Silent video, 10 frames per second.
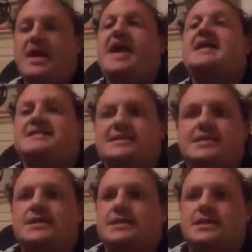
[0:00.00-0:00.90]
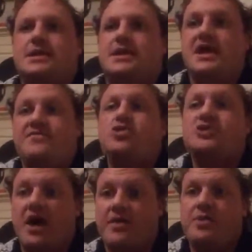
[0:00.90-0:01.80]
if you
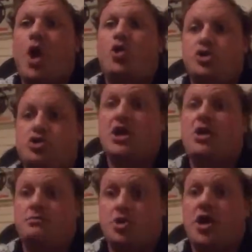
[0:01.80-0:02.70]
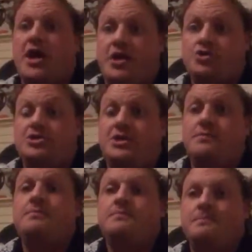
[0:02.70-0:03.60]
tell them no or you tell them you're not
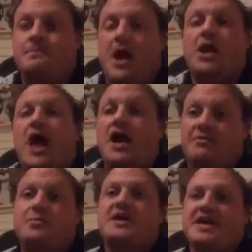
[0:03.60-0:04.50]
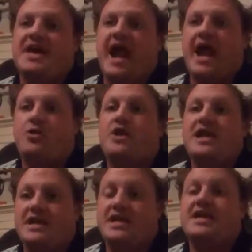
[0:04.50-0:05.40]
interested, a lot of them can get angry
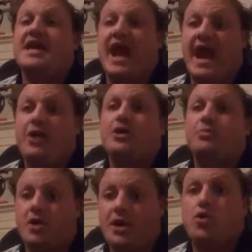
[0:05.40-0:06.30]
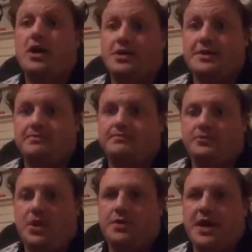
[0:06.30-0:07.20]
and can get angry pretty quickly,
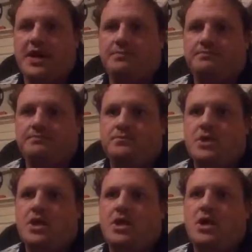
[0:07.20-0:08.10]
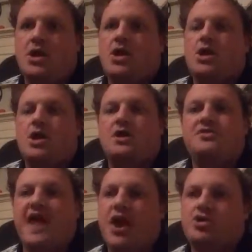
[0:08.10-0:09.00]
okay?
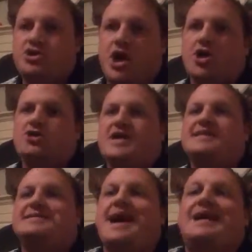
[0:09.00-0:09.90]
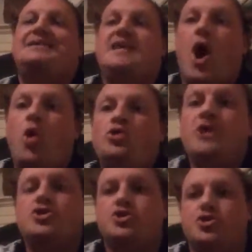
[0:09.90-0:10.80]
Their church is not the
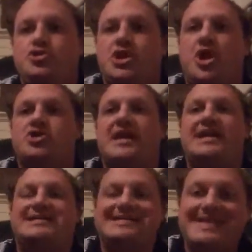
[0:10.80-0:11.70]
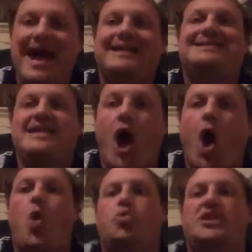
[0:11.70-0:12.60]
only true church, and it's not the
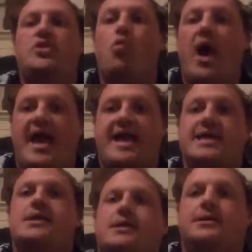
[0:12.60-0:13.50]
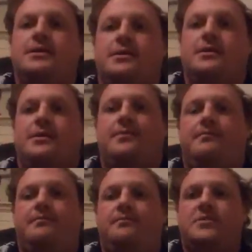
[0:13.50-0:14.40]
only way
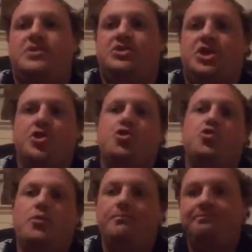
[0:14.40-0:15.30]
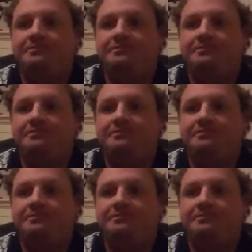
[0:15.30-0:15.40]
to